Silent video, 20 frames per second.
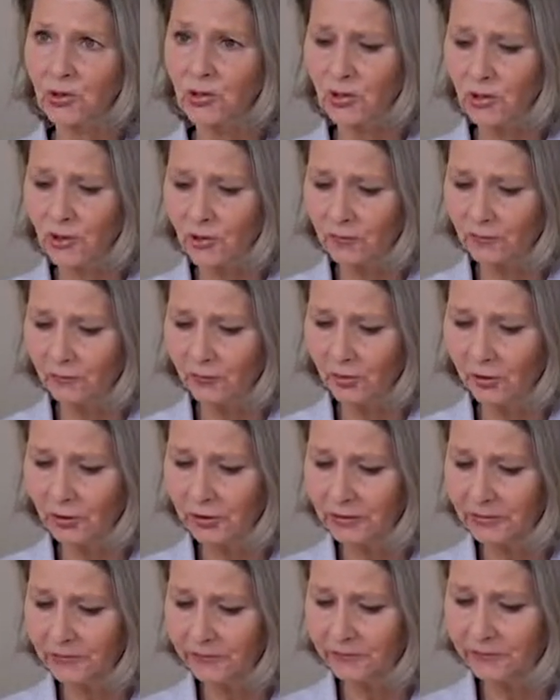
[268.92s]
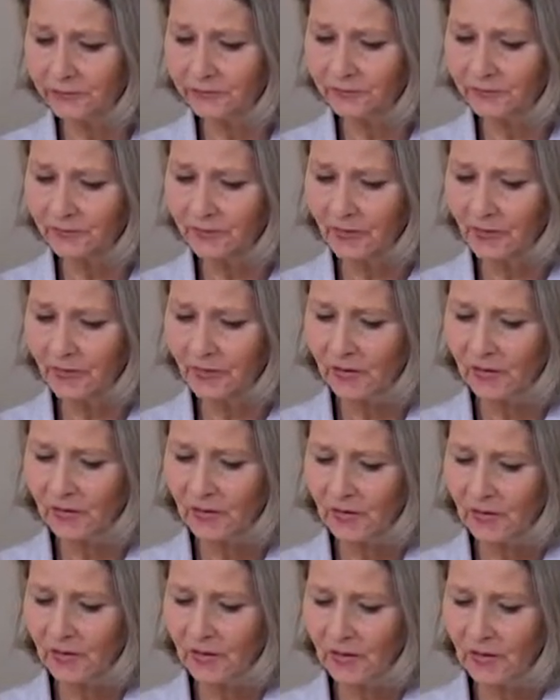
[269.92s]
with all its toxic
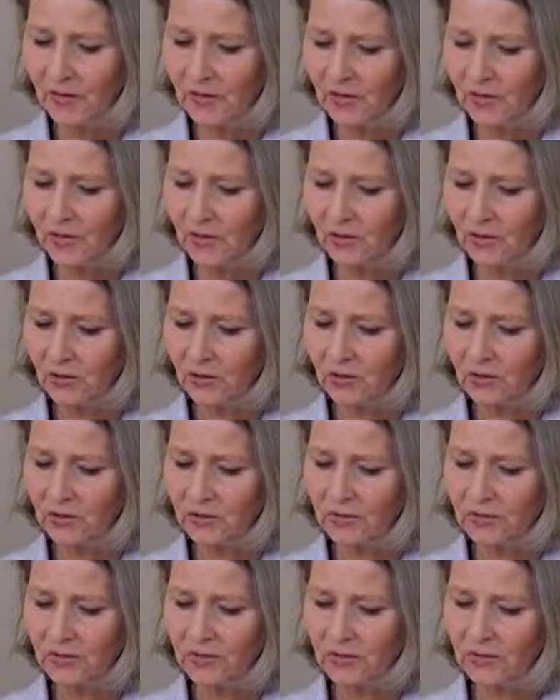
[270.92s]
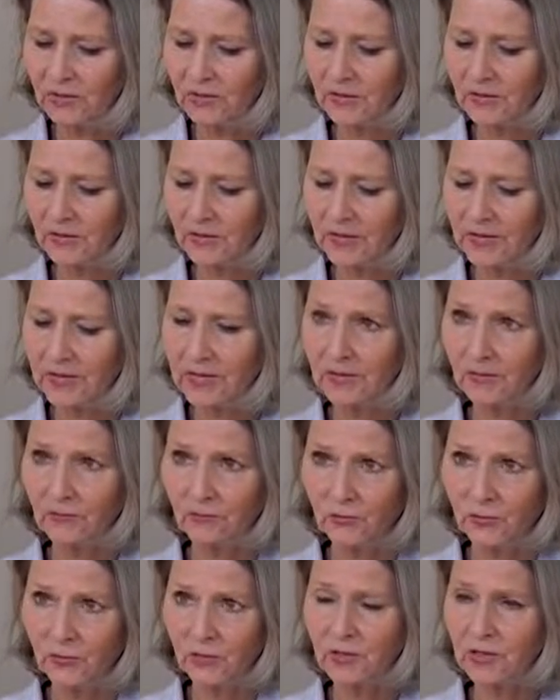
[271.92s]
consequences. And it's also
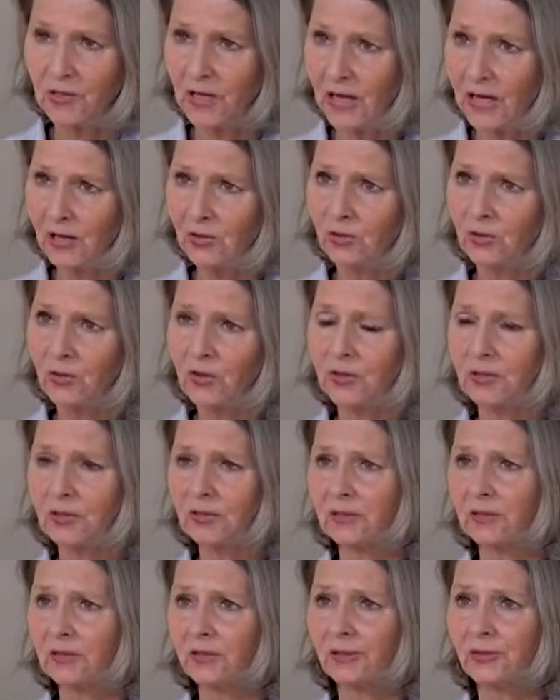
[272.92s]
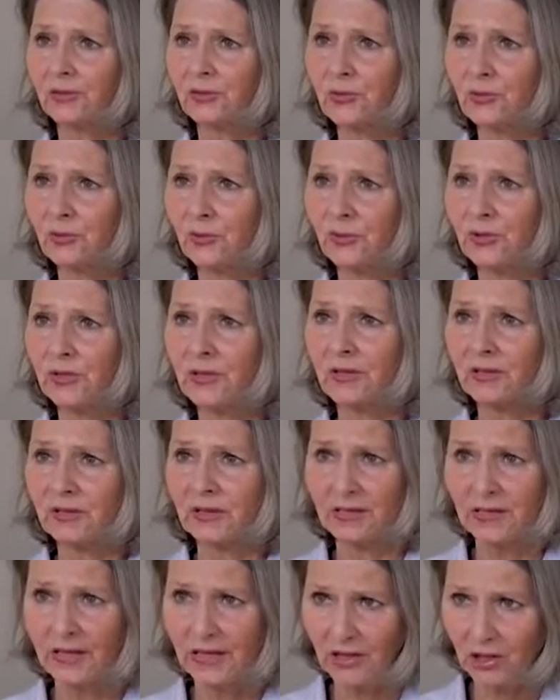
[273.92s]
noted by the
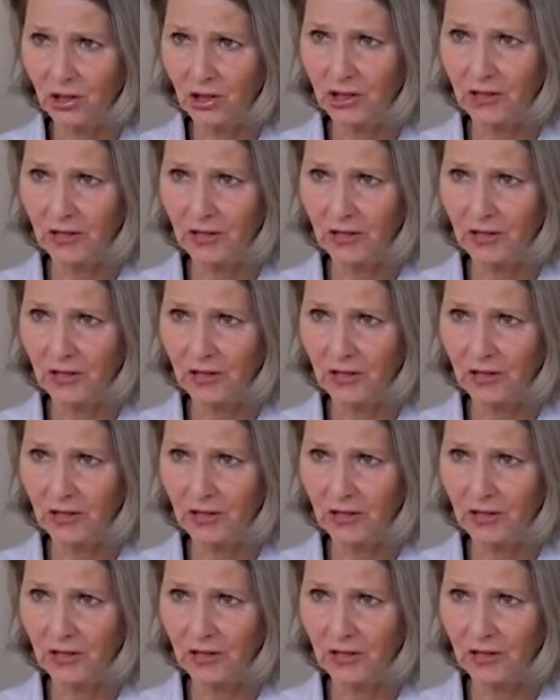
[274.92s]
manufacturer,